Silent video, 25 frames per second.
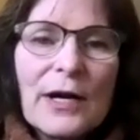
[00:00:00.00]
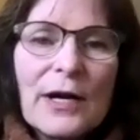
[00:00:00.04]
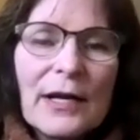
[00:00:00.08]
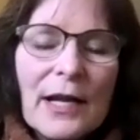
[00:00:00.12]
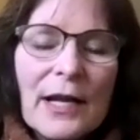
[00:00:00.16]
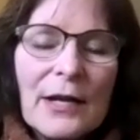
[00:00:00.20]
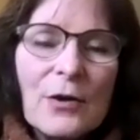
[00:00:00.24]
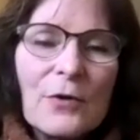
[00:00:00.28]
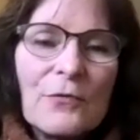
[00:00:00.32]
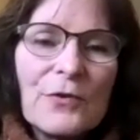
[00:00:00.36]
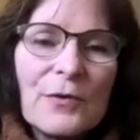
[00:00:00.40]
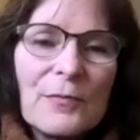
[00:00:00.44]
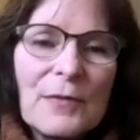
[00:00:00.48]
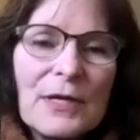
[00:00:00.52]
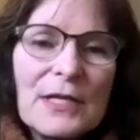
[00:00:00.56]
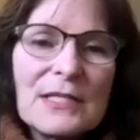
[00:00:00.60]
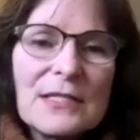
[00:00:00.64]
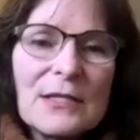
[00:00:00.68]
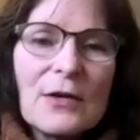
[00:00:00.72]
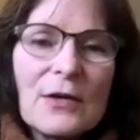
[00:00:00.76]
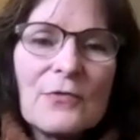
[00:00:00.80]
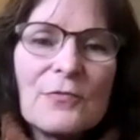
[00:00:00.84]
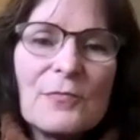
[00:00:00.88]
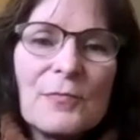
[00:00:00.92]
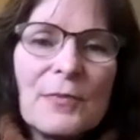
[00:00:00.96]
And I know for
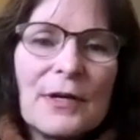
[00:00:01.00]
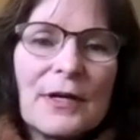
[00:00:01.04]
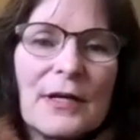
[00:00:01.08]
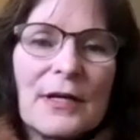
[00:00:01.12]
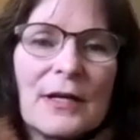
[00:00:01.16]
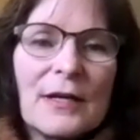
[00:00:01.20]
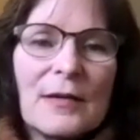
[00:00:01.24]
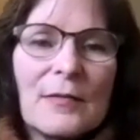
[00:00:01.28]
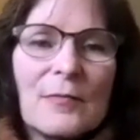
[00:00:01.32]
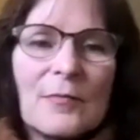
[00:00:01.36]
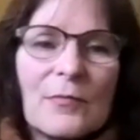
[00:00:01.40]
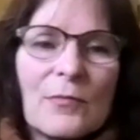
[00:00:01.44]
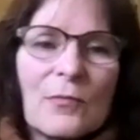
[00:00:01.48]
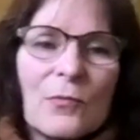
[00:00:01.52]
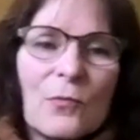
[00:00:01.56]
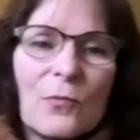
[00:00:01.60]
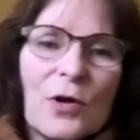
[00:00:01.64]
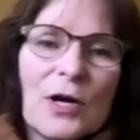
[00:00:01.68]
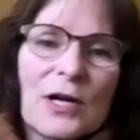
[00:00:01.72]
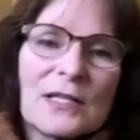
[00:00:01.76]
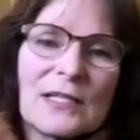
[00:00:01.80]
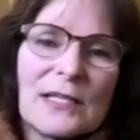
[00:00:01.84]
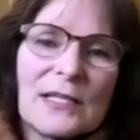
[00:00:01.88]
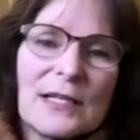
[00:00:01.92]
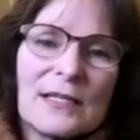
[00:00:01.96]
myself, my
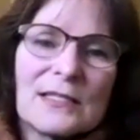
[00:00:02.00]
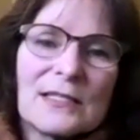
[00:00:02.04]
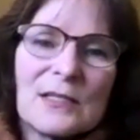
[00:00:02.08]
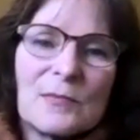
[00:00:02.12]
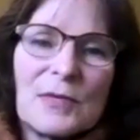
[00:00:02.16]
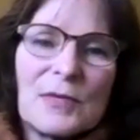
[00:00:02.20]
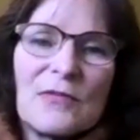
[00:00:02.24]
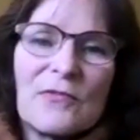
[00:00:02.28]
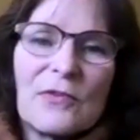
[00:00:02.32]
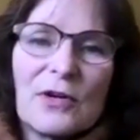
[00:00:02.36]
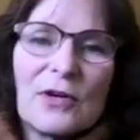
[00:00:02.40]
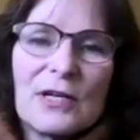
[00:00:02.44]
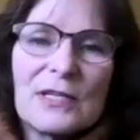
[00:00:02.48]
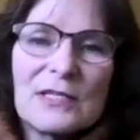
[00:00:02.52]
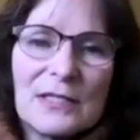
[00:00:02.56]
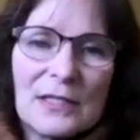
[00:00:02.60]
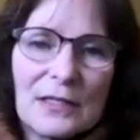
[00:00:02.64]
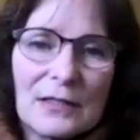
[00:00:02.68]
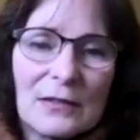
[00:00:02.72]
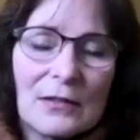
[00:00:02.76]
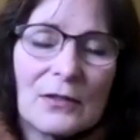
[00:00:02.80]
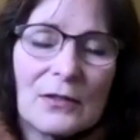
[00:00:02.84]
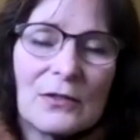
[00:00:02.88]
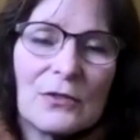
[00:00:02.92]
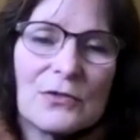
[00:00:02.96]
work tends to be very
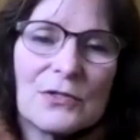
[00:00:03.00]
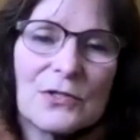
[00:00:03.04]
cyclical.